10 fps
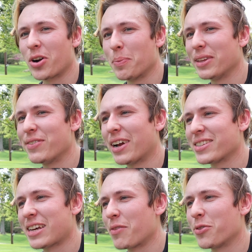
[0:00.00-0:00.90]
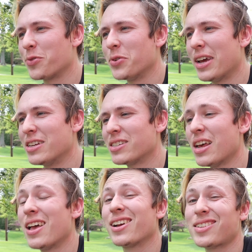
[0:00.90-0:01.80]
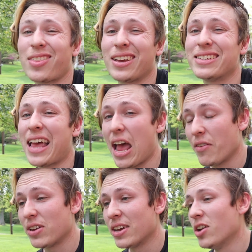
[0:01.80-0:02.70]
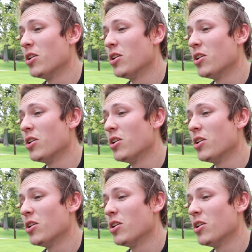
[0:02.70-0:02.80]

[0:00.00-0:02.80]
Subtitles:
it up and leave it outside for a few days because that thing is heavy.